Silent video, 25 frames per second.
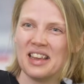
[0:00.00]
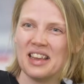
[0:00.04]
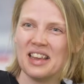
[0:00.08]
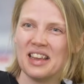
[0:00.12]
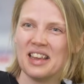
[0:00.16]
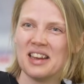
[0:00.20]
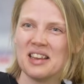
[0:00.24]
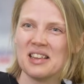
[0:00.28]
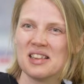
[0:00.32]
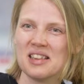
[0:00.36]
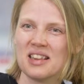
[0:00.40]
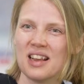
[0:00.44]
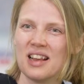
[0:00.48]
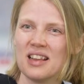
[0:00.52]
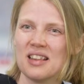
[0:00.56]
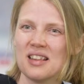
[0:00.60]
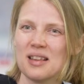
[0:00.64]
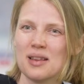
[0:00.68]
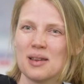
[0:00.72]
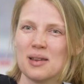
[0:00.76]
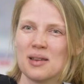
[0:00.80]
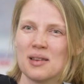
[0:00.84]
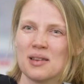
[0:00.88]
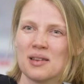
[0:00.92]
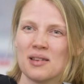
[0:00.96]
in a
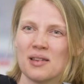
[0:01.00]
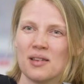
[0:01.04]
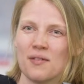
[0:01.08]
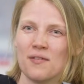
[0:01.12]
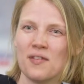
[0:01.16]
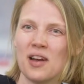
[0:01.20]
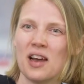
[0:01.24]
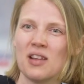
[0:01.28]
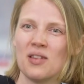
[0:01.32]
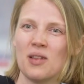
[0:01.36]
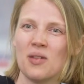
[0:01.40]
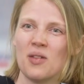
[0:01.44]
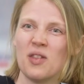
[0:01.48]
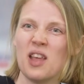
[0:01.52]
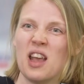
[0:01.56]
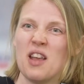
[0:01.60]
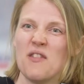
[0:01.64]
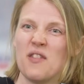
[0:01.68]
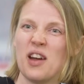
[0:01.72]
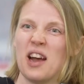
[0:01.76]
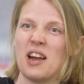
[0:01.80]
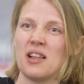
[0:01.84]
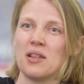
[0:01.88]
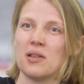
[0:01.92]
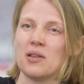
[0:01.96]
sense, the fact that they've
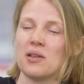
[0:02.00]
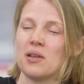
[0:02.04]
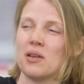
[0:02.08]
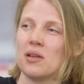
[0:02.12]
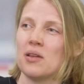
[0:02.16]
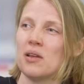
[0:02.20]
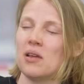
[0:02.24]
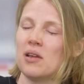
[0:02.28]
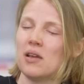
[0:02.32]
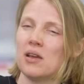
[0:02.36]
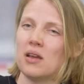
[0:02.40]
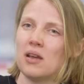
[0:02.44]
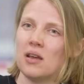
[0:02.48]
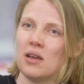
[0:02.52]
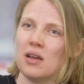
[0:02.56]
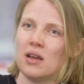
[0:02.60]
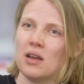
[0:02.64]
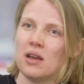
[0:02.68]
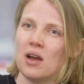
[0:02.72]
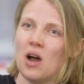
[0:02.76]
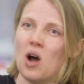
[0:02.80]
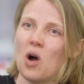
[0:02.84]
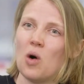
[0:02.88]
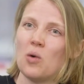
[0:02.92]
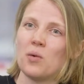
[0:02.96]
had to
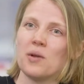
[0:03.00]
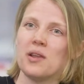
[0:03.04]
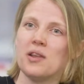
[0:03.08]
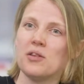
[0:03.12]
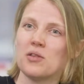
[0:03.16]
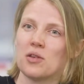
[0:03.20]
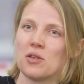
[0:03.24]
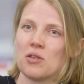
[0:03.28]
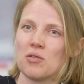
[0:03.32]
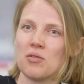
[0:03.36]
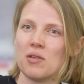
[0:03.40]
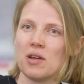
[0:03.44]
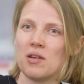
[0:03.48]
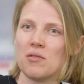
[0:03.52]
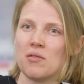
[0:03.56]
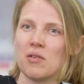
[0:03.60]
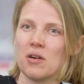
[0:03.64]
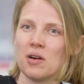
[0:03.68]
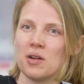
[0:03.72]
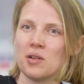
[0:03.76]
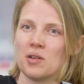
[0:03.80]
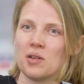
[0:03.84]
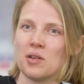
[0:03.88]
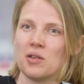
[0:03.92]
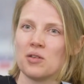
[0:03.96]
halt interest rate
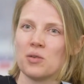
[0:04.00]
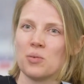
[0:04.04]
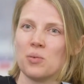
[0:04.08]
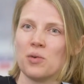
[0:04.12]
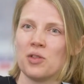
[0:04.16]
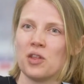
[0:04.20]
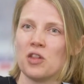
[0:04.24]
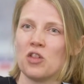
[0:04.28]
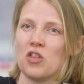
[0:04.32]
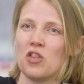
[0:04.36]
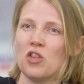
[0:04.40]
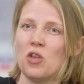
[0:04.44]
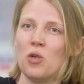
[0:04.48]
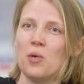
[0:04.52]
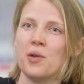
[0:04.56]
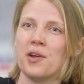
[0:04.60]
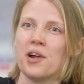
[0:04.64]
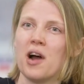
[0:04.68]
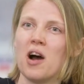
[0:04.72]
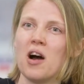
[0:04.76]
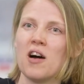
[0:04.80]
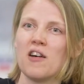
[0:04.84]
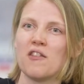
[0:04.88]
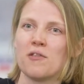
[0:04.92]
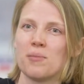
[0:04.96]
rises with a
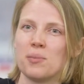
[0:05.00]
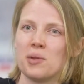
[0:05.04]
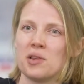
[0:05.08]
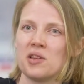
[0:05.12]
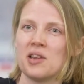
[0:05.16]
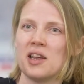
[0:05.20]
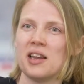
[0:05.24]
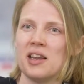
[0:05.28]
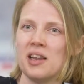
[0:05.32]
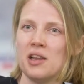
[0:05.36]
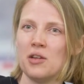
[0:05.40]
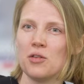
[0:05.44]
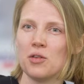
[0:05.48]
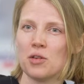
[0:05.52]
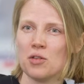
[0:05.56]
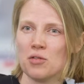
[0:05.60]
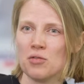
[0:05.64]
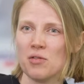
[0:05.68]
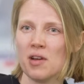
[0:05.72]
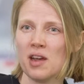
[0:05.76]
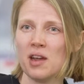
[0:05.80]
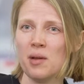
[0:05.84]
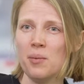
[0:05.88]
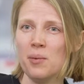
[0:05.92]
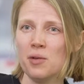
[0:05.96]
2.5% interest
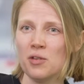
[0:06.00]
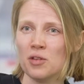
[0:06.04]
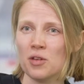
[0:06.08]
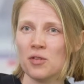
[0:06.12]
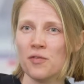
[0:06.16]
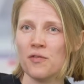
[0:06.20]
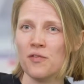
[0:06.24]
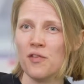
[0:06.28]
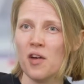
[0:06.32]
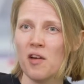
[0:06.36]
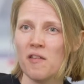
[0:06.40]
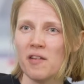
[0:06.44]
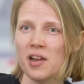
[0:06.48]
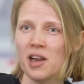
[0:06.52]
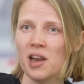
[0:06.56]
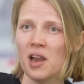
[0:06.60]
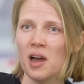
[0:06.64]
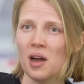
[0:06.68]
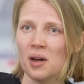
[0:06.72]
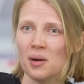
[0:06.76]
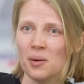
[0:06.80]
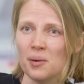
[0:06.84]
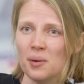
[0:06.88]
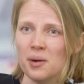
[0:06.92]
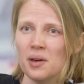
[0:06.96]
rate, which is very
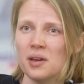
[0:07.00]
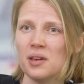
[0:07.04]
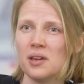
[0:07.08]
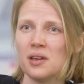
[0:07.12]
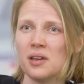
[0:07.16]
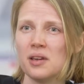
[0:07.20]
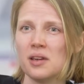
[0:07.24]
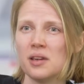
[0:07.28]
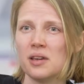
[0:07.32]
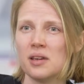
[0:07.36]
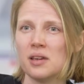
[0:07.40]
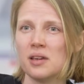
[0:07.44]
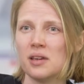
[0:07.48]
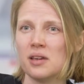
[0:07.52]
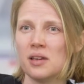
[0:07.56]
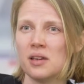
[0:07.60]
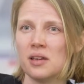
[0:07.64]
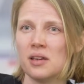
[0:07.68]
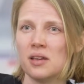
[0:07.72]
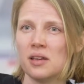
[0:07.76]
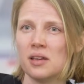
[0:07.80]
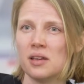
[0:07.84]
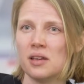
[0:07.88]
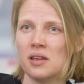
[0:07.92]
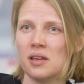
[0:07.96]
low
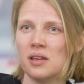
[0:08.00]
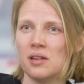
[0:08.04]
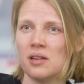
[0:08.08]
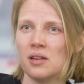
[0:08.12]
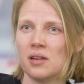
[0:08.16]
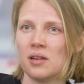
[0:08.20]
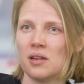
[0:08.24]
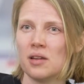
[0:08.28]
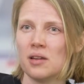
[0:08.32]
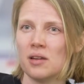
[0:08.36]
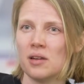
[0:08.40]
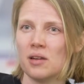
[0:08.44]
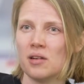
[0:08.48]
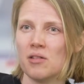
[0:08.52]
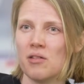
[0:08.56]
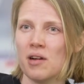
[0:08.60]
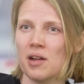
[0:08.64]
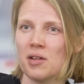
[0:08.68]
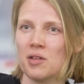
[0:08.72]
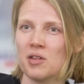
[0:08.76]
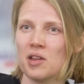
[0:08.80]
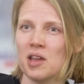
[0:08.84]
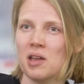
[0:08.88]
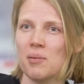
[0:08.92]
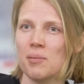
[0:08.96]
in the
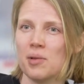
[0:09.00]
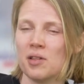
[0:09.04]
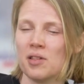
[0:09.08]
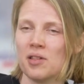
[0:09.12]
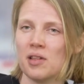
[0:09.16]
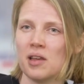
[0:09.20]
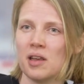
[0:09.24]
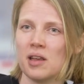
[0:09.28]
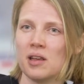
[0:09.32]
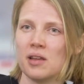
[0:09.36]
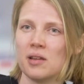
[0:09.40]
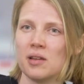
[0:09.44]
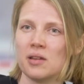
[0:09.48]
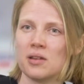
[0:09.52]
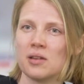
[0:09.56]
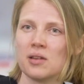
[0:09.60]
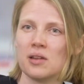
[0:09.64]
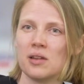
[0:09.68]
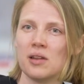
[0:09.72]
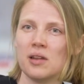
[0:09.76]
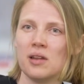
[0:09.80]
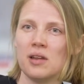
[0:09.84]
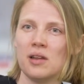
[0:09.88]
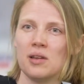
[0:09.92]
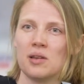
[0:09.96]
grand scheme of things,
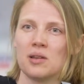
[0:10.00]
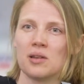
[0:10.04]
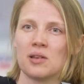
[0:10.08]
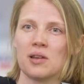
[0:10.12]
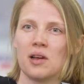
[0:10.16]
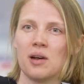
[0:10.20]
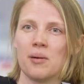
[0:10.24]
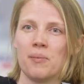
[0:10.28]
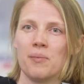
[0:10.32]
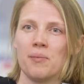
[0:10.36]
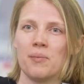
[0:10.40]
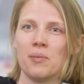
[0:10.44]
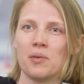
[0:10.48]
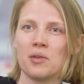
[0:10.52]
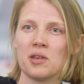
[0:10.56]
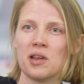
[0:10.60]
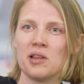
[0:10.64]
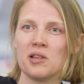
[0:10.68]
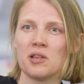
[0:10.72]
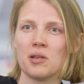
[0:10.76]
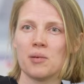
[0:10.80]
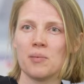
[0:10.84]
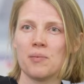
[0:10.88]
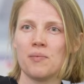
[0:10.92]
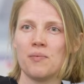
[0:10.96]

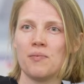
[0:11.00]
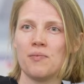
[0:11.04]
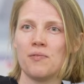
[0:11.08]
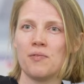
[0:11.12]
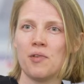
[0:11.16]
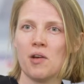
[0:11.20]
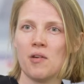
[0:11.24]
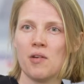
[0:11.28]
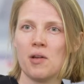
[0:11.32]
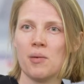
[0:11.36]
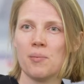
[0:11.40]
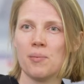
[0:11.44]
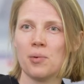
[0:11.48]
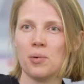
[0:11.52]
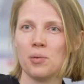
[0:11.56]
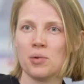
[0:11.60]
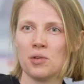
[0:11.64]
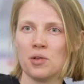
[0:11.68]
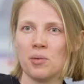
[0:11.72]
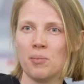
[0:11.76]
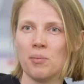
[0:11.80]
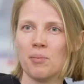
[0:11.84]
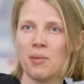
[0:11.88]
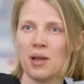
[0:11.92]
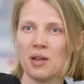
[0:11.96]
sends a very
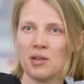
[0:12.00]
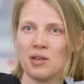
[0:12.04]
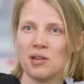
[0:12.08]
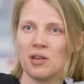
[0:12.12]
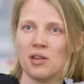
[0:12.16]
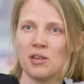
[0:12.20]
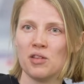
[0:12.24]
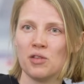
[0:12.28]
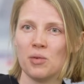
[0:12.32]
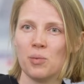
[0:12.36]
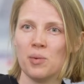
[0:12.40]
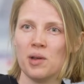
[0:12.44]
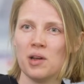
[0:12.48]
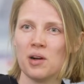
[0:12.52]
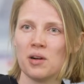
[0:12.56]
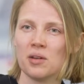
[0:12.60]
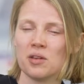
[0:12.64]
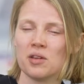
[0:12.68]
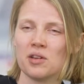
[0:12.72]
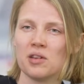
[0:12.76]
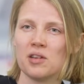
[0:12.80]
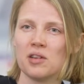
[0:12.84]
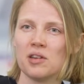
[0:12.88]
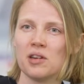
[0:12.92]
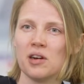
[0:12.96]
important message. We are
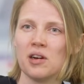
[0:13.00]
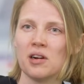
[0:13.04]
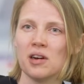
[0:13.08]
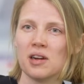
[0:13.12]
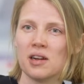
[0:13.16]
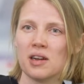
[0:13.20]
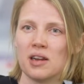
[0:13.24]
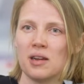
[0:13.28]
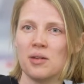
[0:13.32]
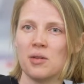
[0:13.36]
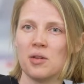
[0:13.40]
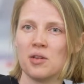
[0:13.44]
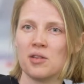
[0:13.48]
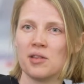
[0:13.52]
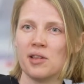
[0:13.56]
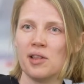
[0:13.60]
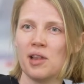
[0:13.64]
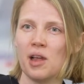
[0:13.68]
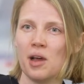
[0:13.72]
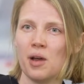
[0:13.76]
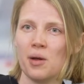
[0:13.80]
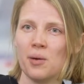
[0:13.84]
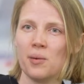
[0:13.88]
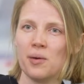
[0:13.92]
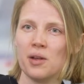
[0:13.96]
stuck in this
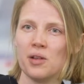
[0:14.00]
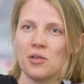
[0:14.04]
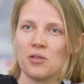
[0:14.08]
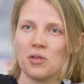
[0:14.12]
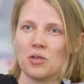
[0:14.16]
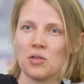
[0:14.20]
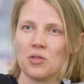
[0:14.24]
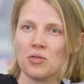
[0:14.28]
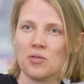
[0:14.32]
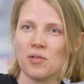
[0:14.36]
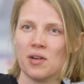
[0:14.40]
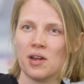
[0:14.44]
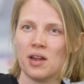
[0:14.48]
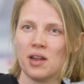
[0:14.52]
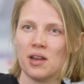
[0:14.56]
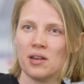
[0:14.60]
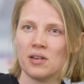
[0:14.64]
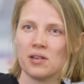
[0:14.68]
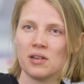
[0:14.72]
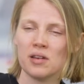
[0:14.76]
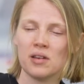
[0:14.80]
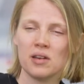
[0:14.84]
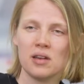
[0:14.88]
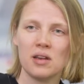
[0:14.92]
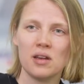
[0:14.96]
low interest
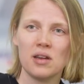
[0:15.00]
rate,